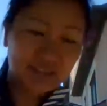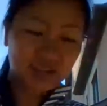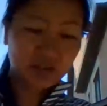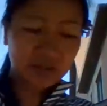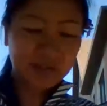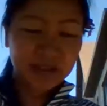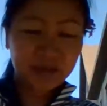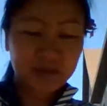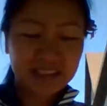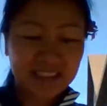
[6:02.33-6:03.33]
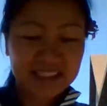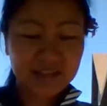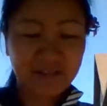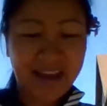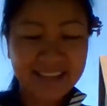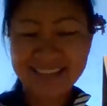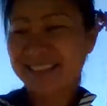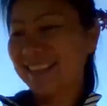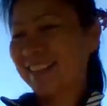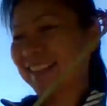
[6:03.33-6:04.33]
just me doing things
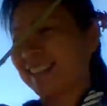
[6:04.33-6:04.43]
fast.